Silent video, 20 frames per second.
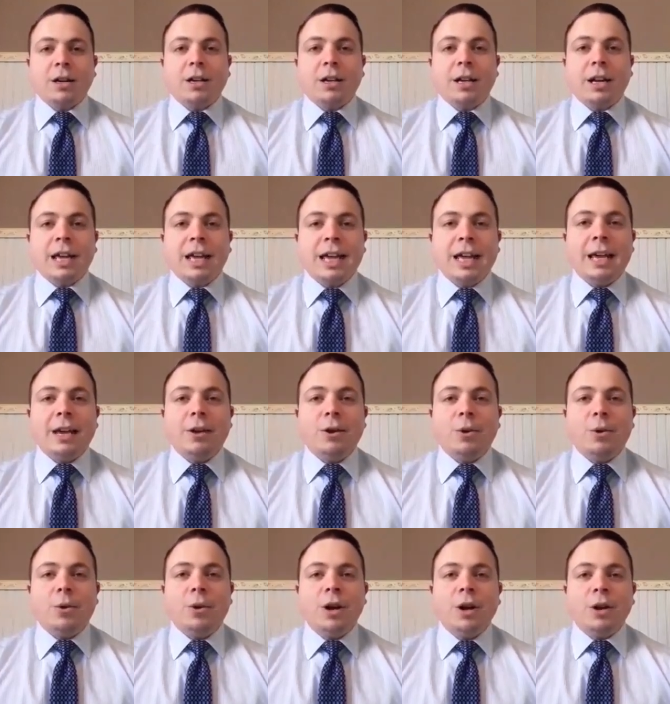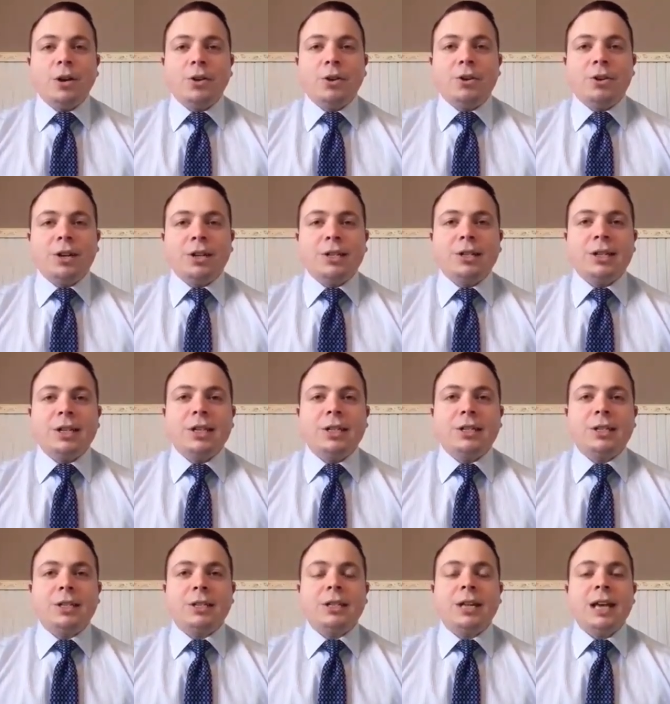can heal your
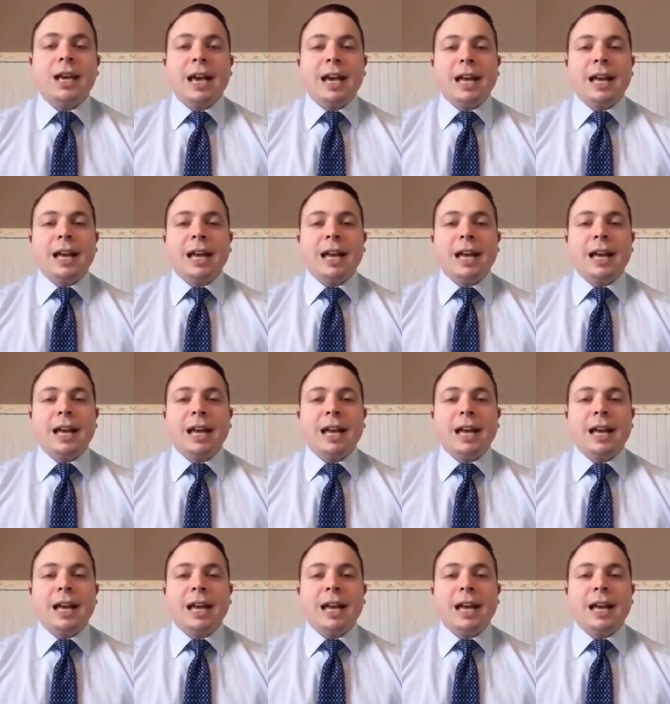diseases.